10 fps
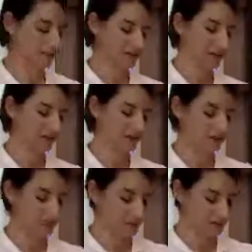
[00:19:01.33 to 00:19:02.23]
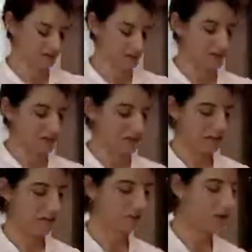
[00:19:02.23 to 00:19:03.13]
There we go. There
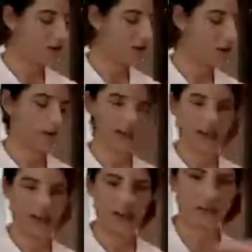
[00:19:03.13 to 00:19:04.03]
we go. There's our canned